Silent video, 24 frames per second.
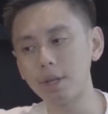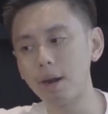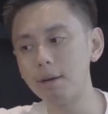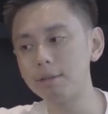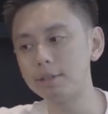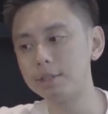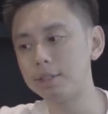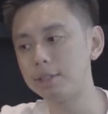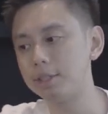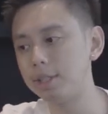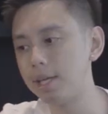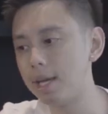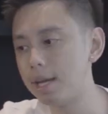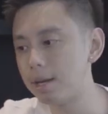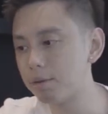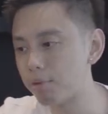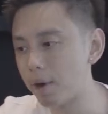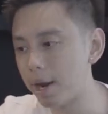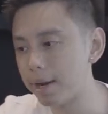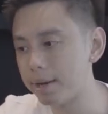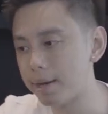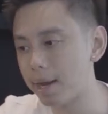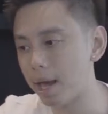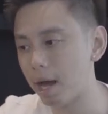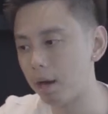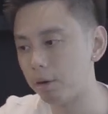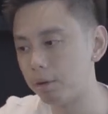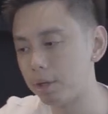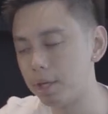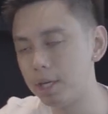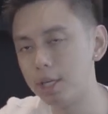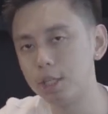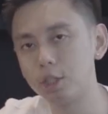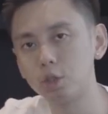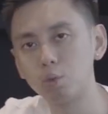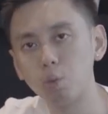start seeing right now
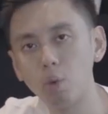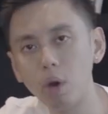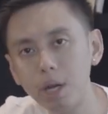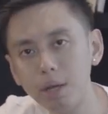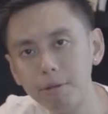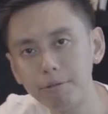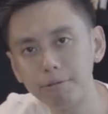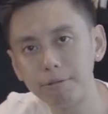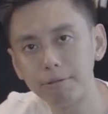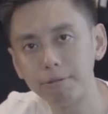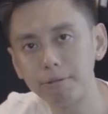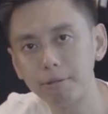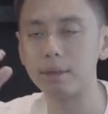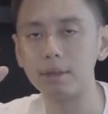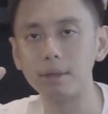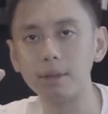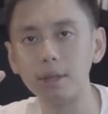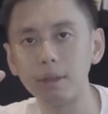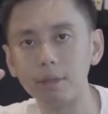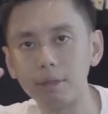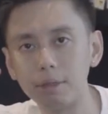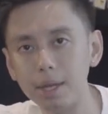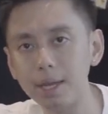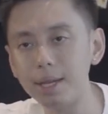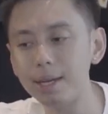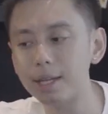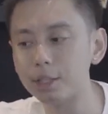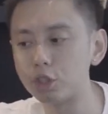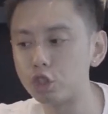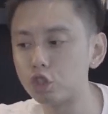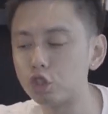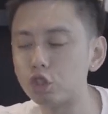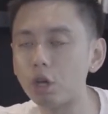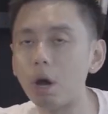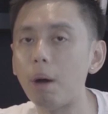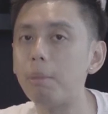is, what if the thing that
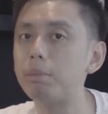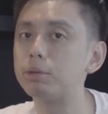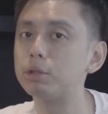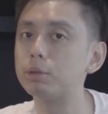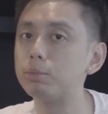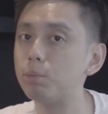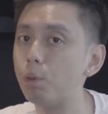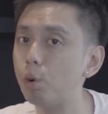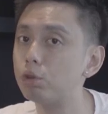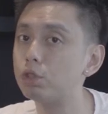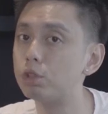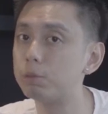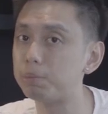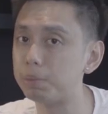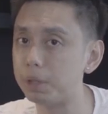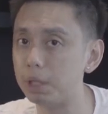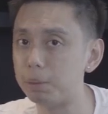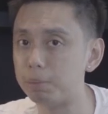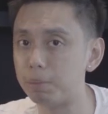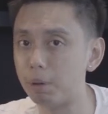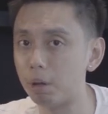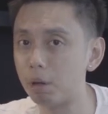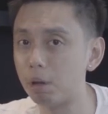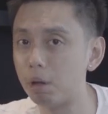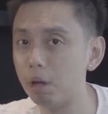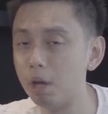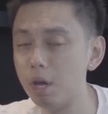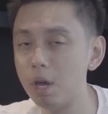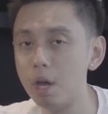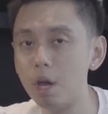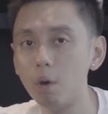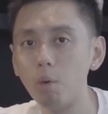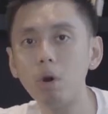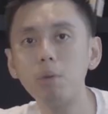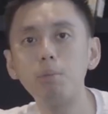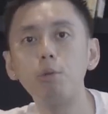stops most people,
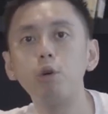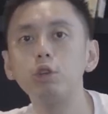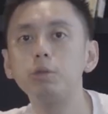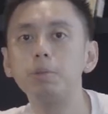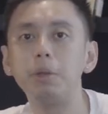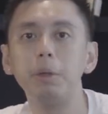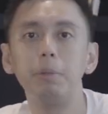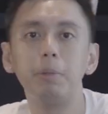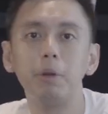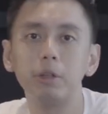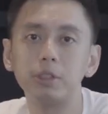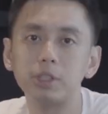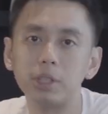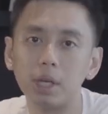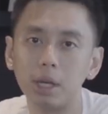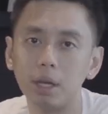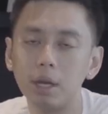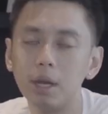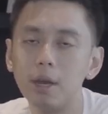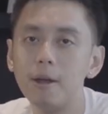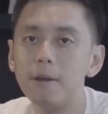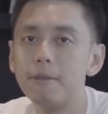what do most people say?